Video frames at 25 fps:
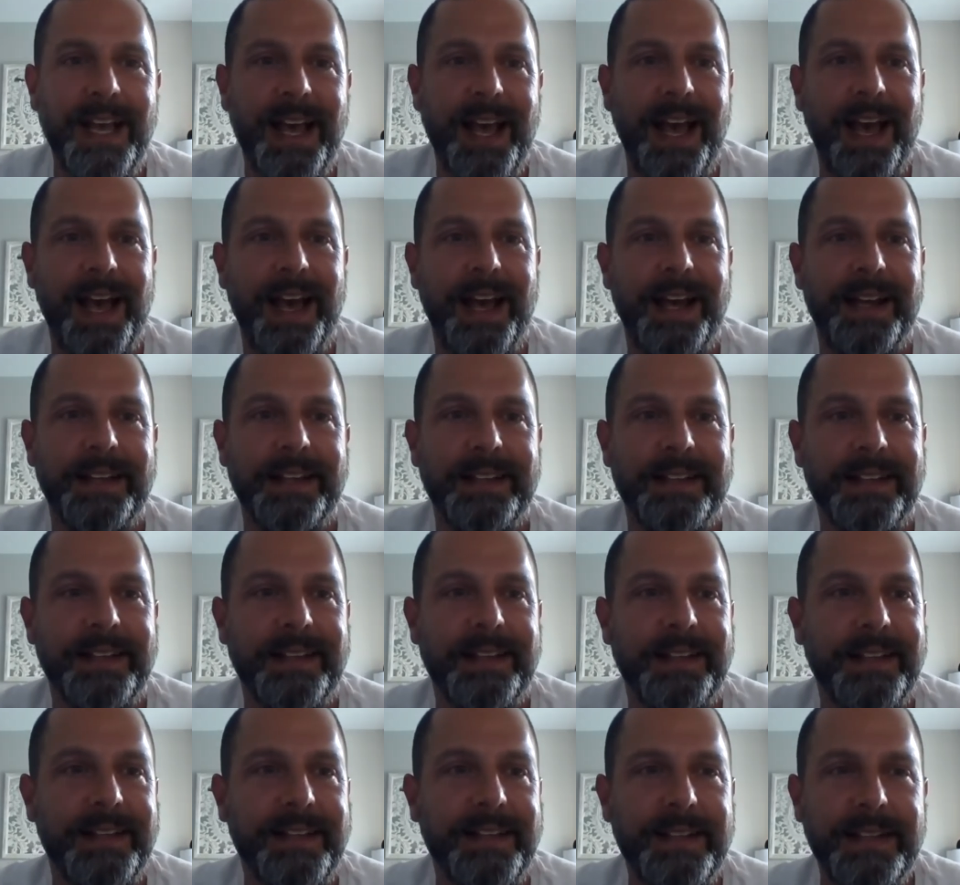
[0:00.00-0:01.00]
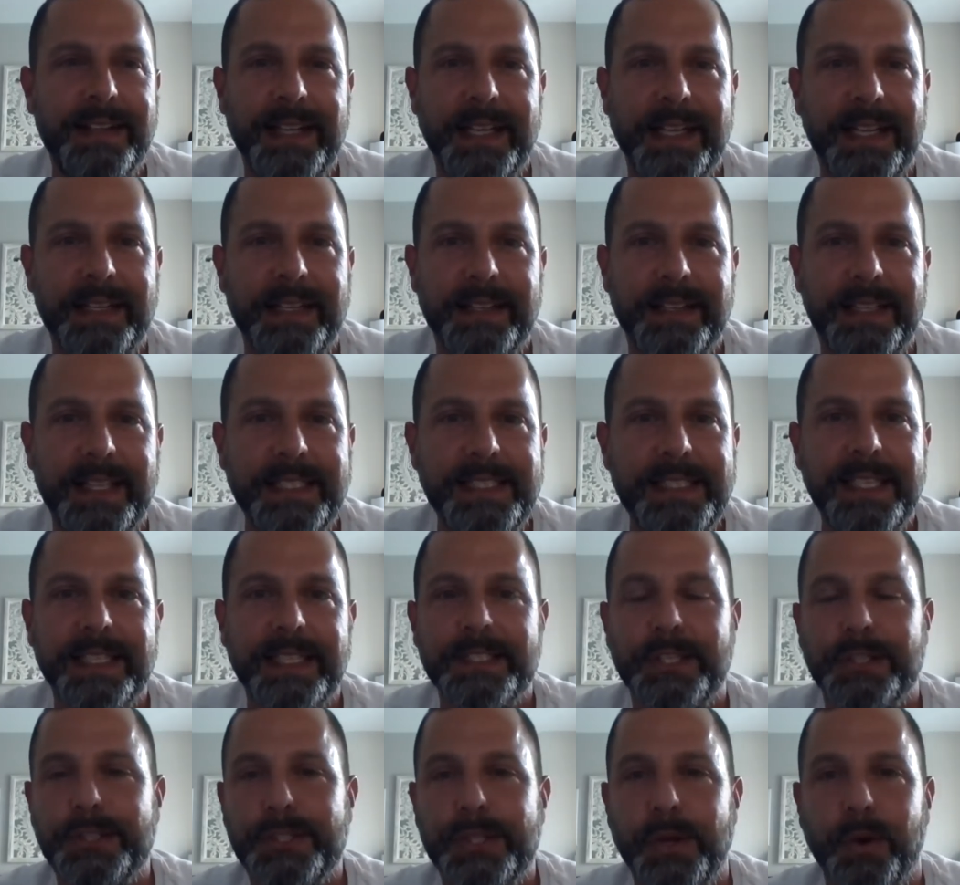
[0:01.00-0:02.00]
and it, these
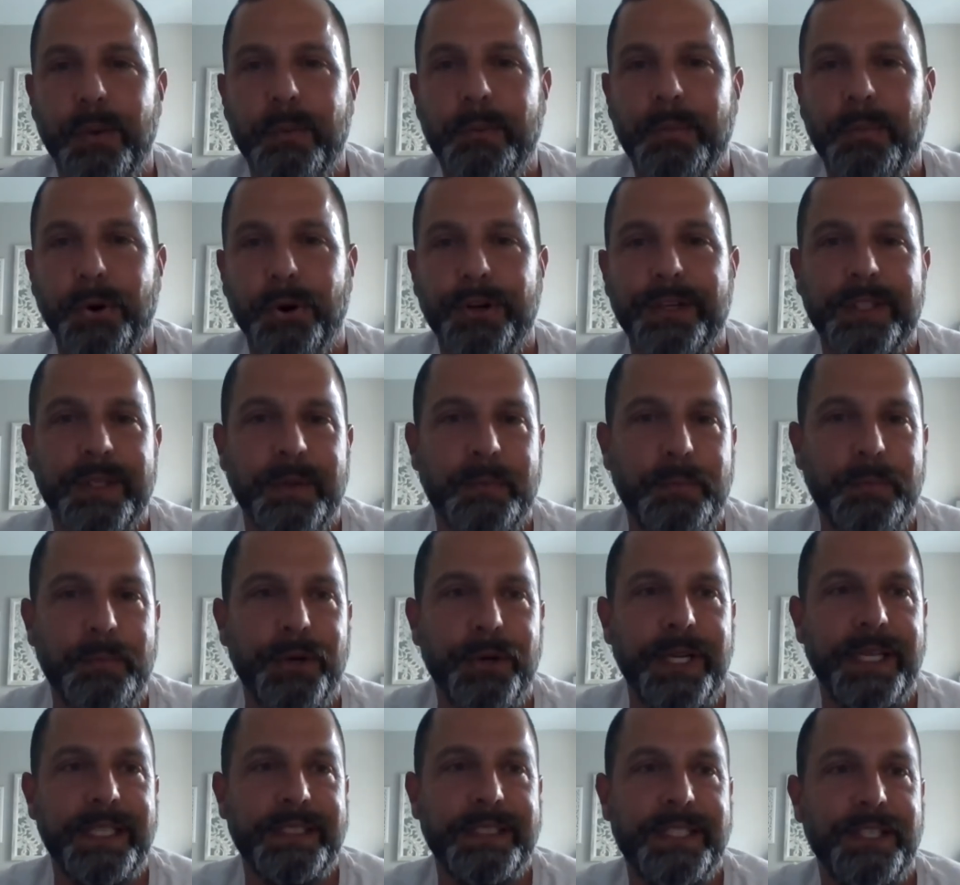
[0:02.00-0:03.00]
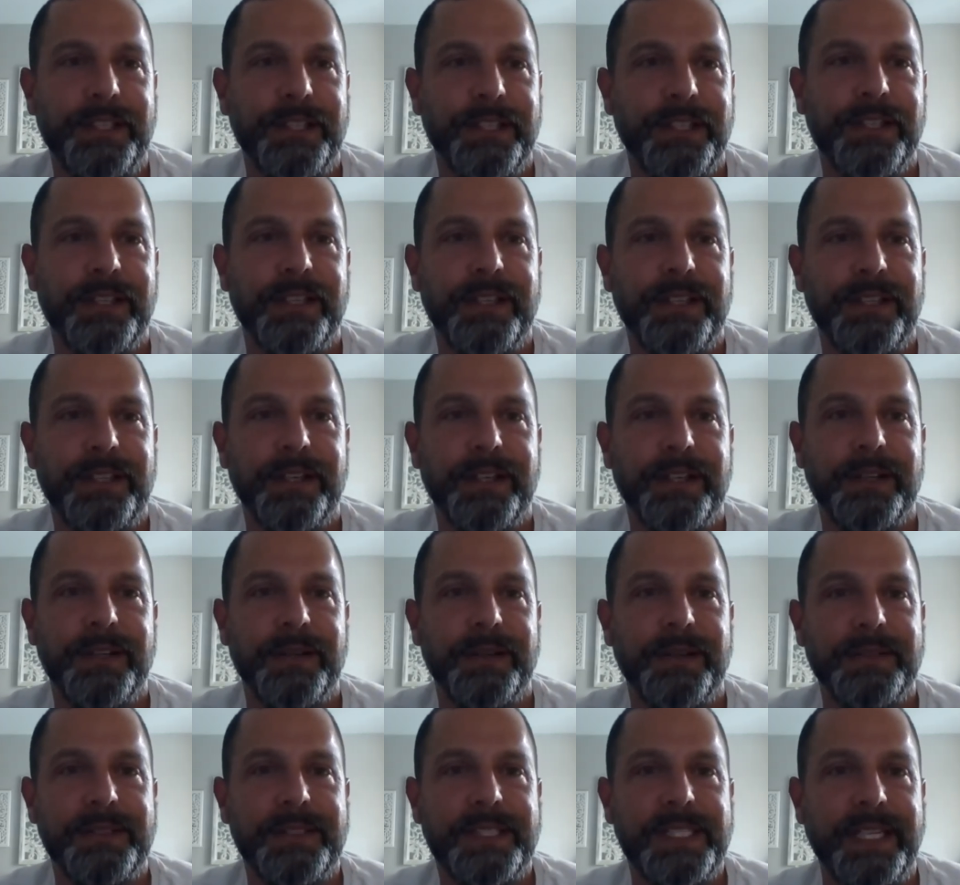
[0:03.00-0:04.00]
things are so important to put into your
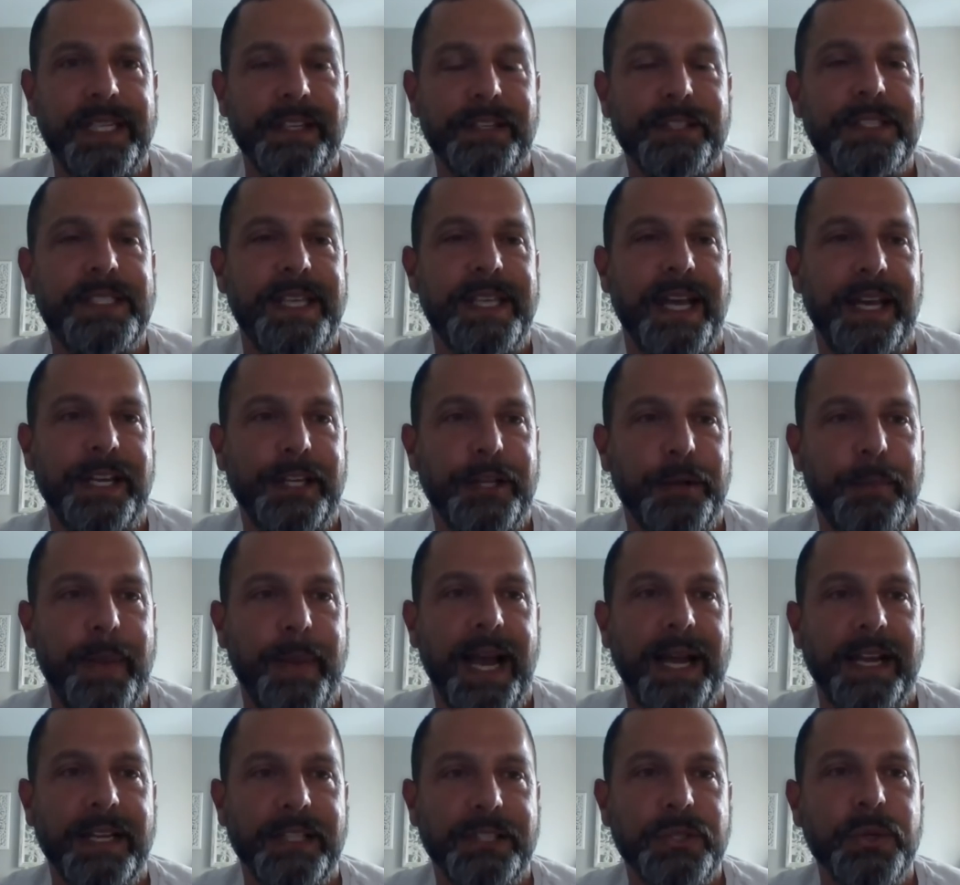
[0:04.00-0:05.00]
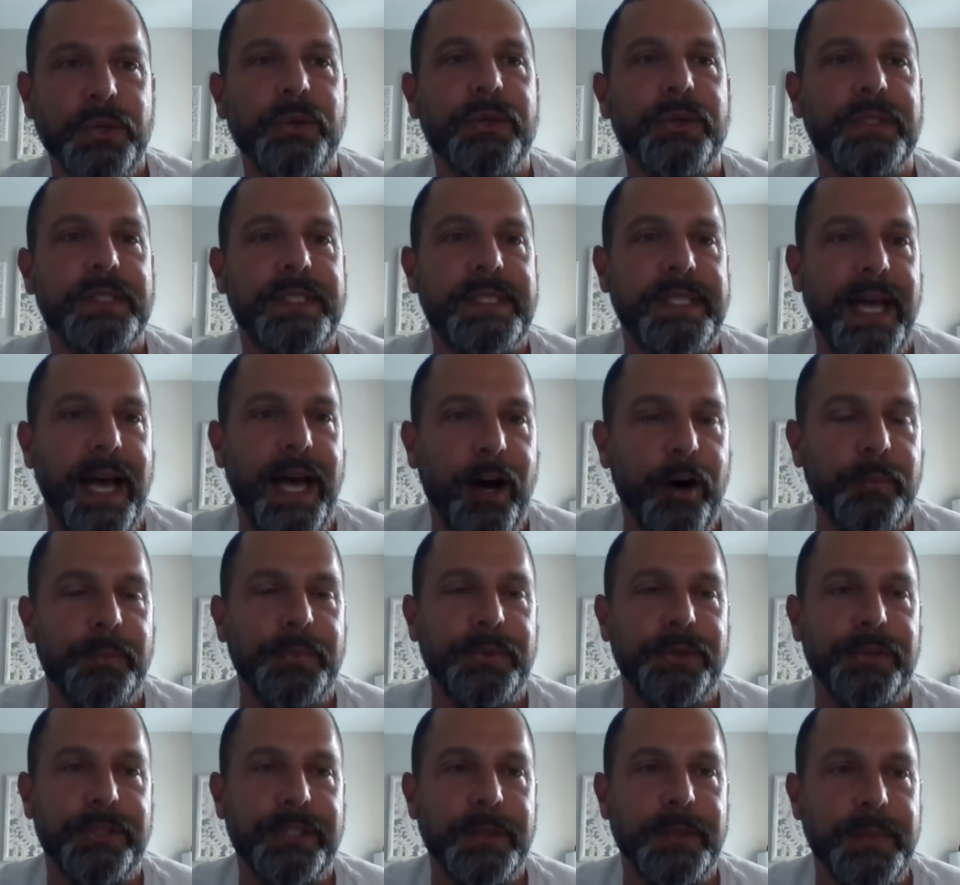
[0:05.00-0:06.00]
your skill set, your bag of tools to help
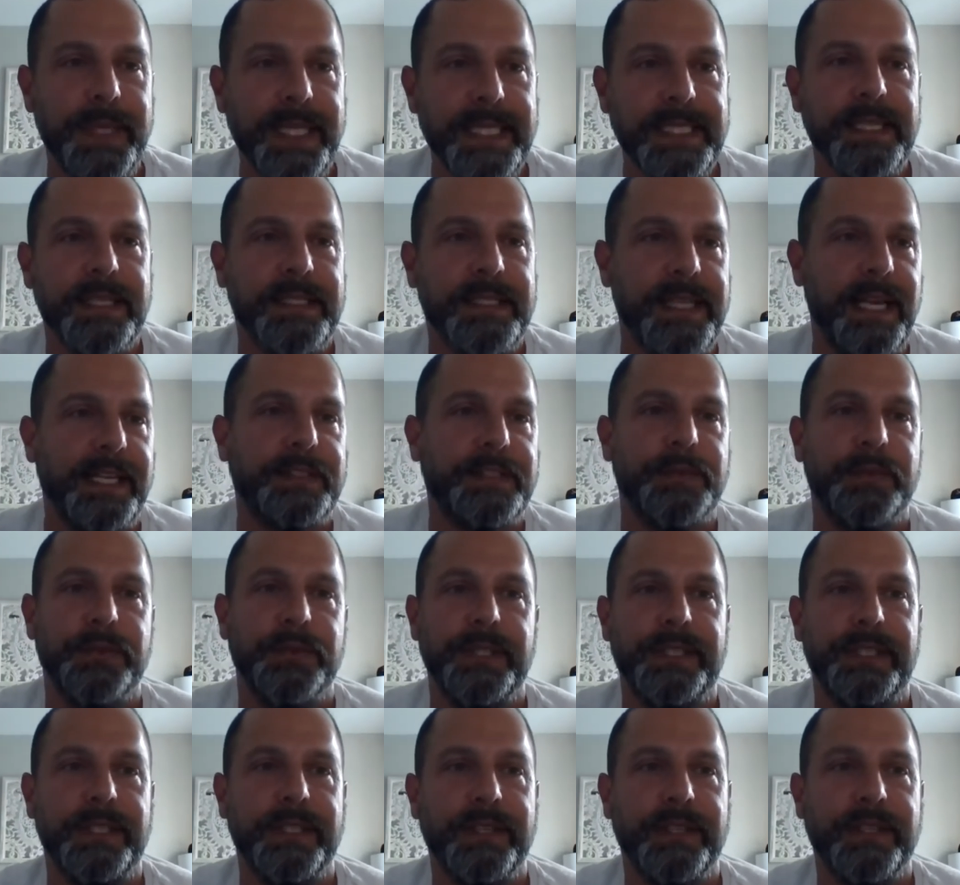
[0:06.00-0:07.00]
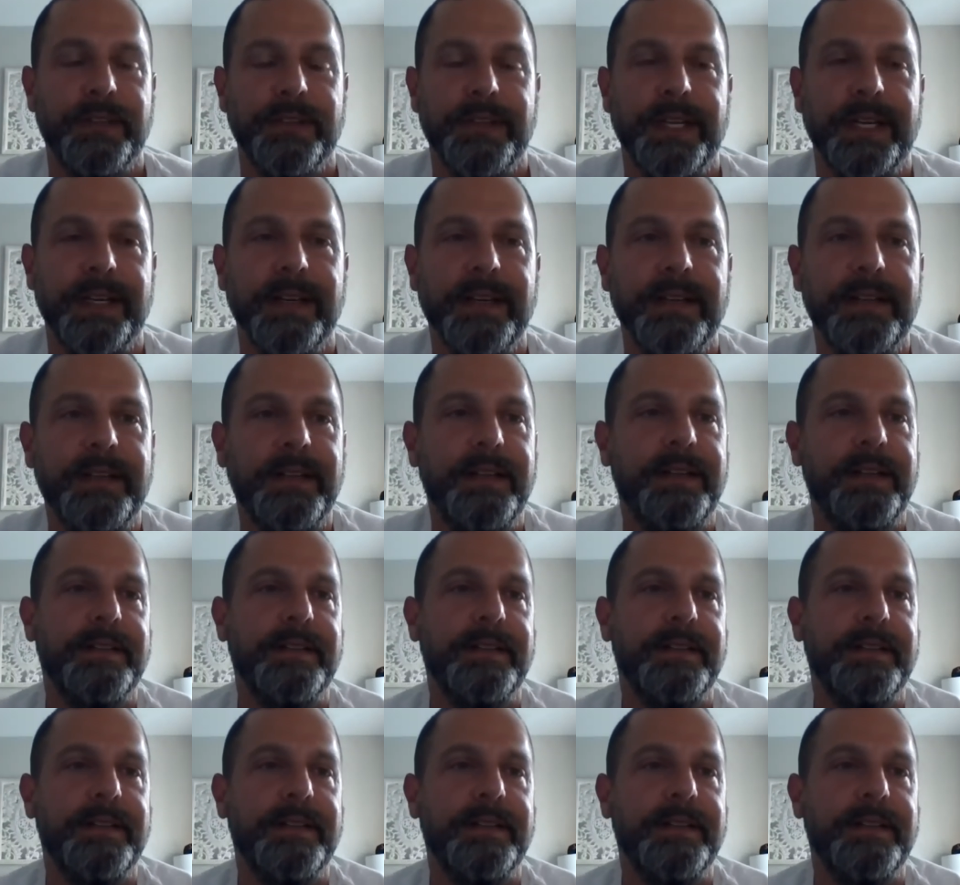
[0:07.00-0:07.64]
you to be successful in your career.